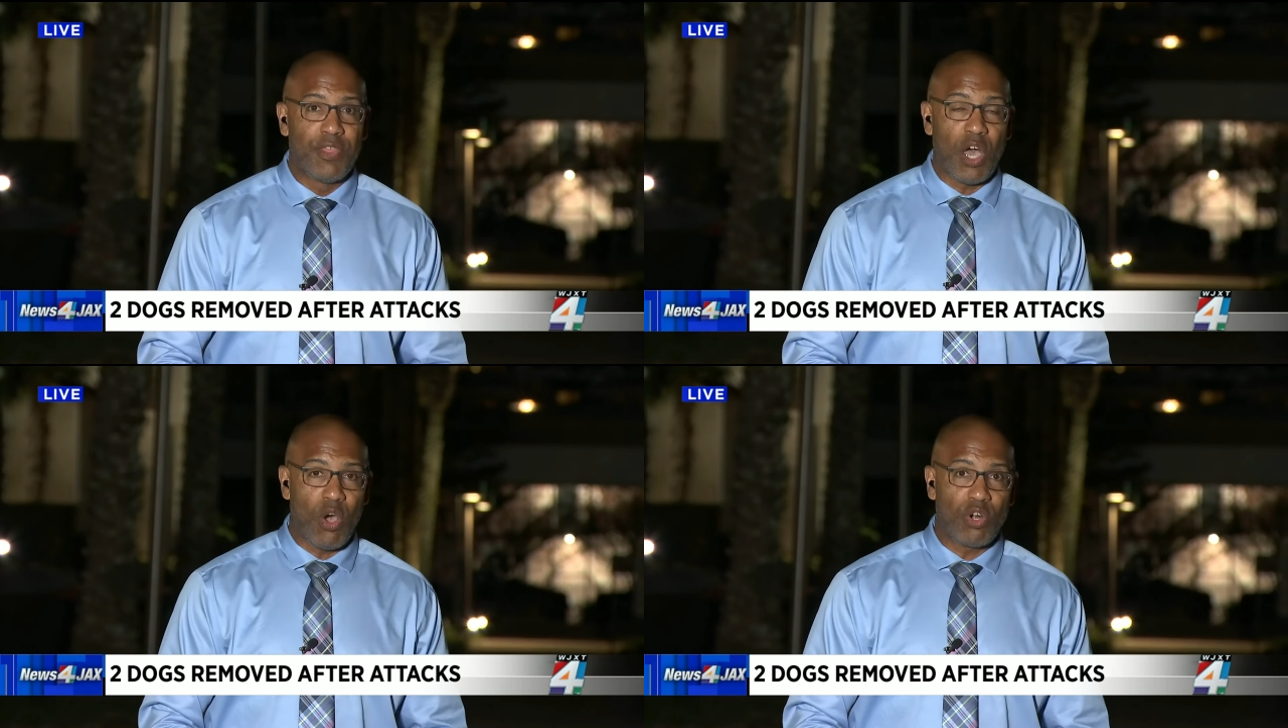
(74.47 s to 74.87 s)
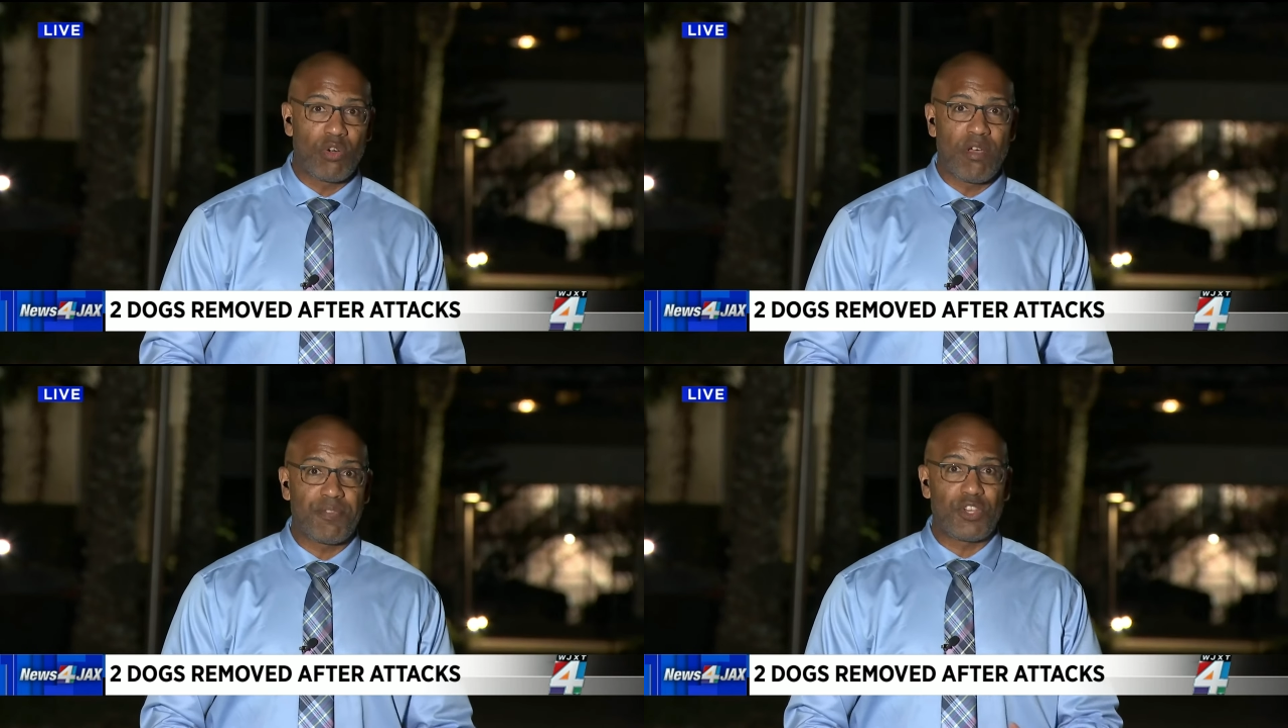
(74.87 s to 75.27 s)
the
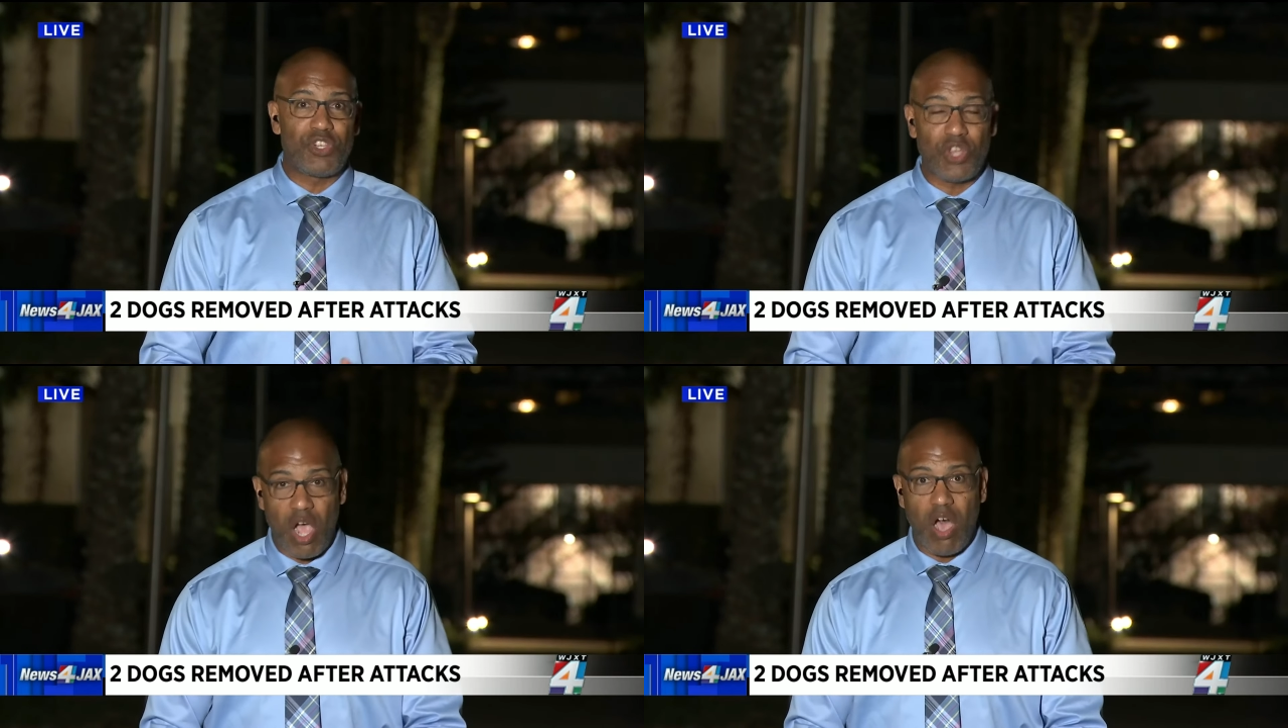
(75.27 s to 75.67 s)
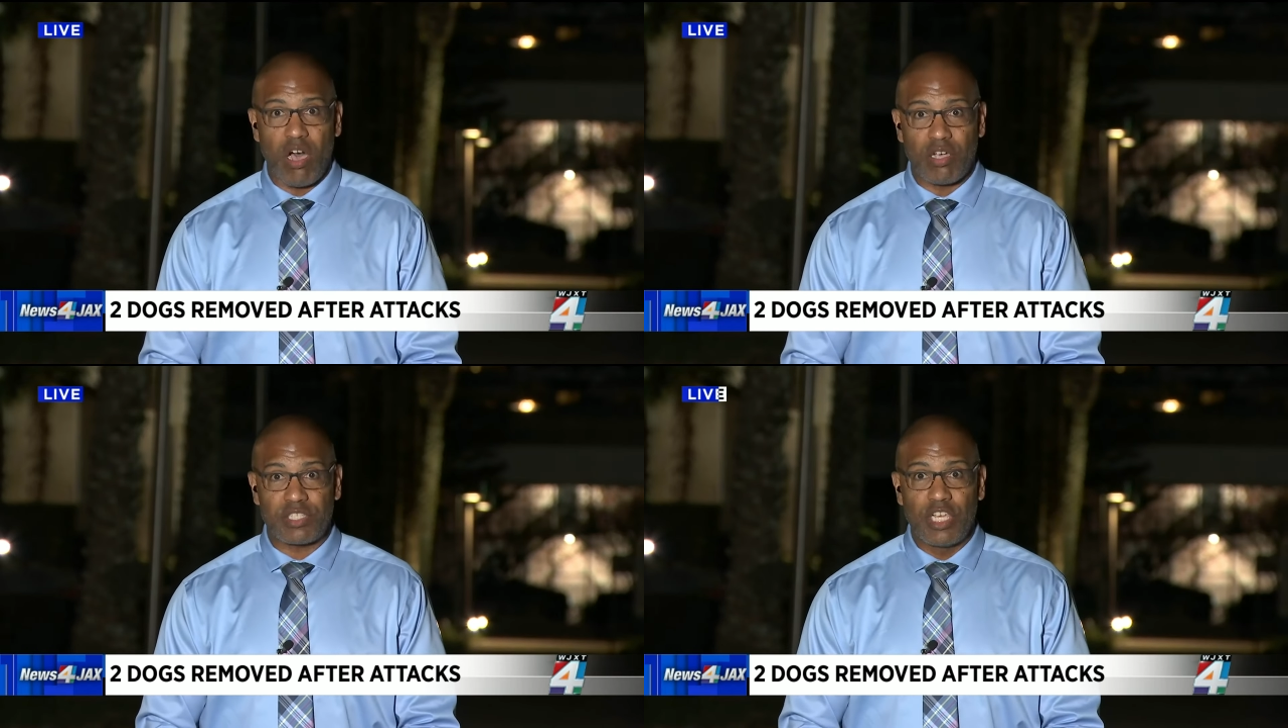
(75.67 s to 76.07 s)
owner of the
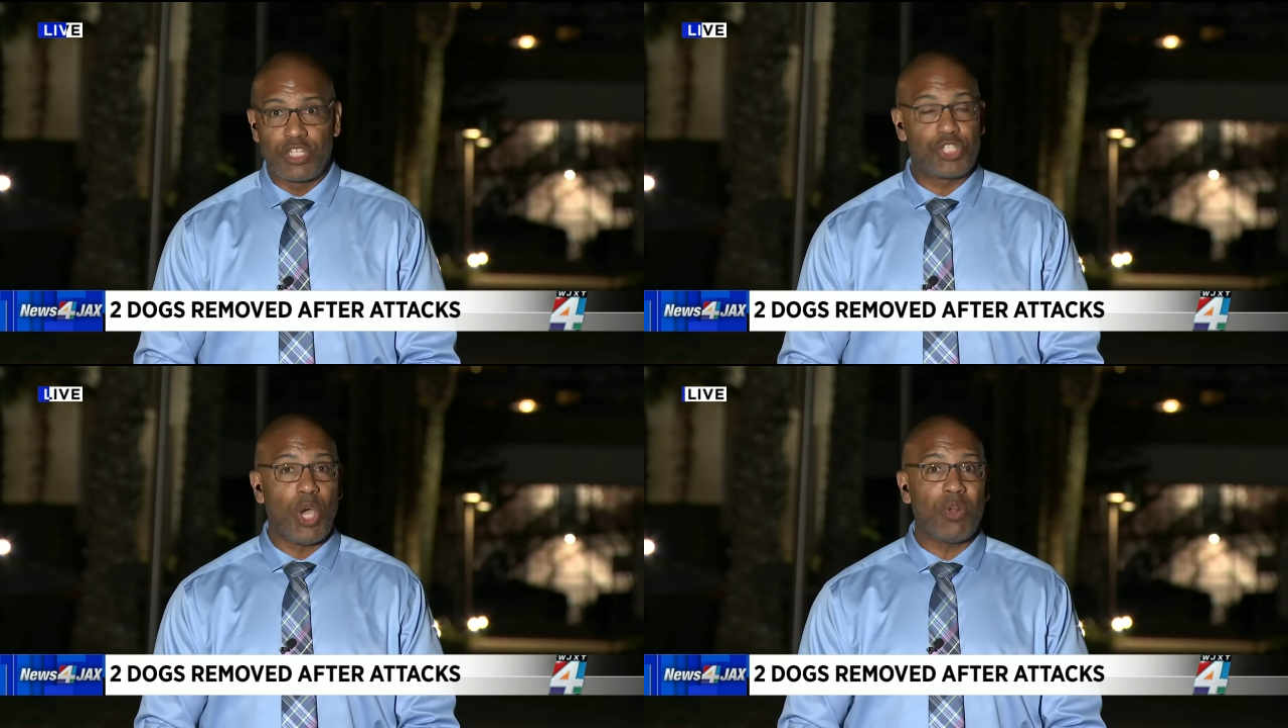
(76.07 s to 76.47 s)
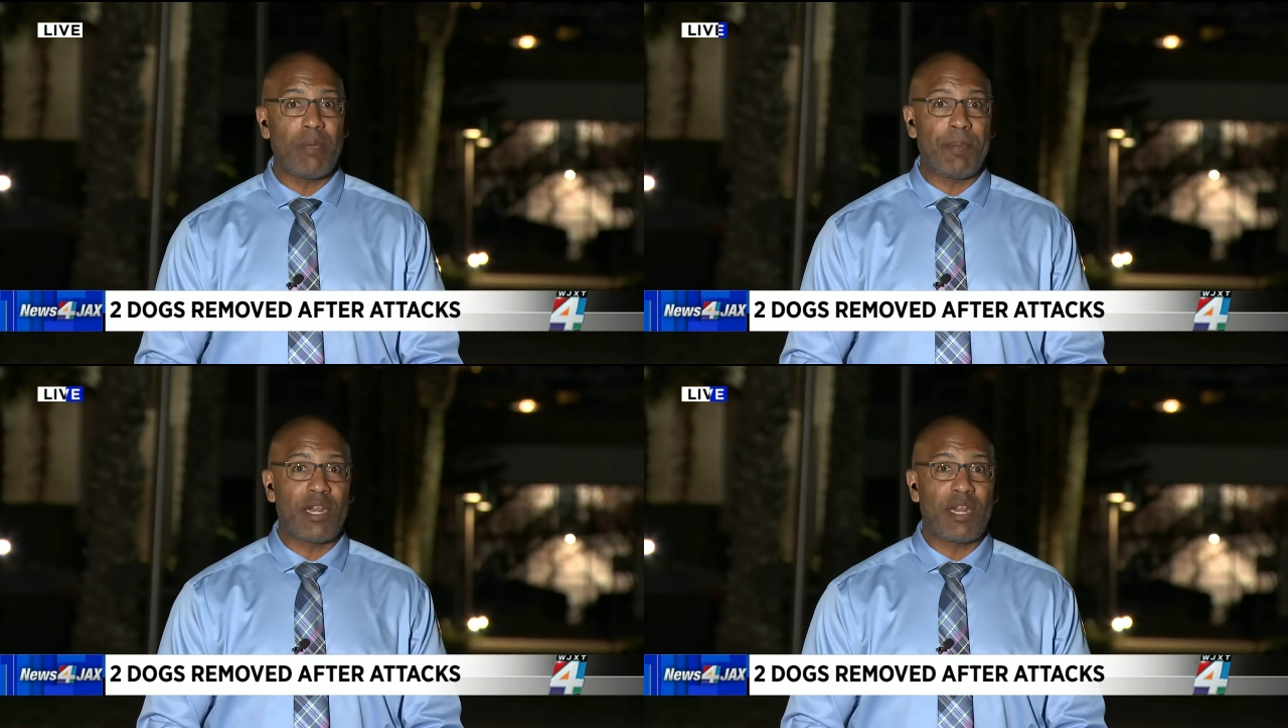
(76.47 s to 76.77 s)
dogs showed up